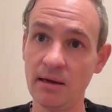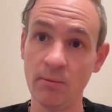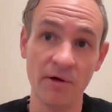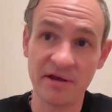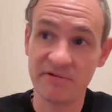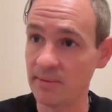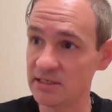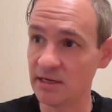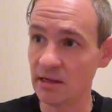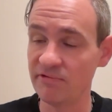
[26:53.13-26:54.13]
I want that for
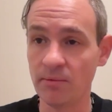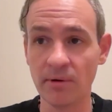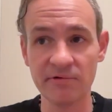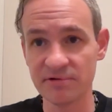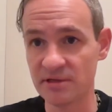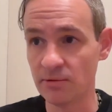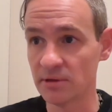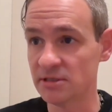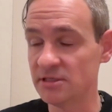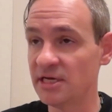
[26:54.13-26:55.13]
myself. I want it for the
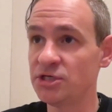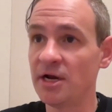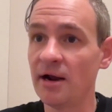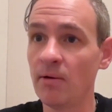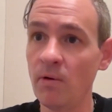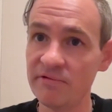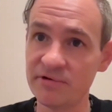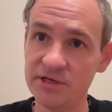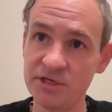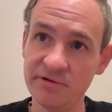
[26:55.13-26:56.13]
organization, and I want it
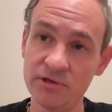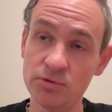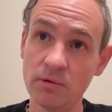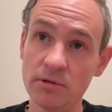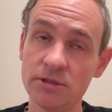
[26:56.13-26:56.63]
for each individual.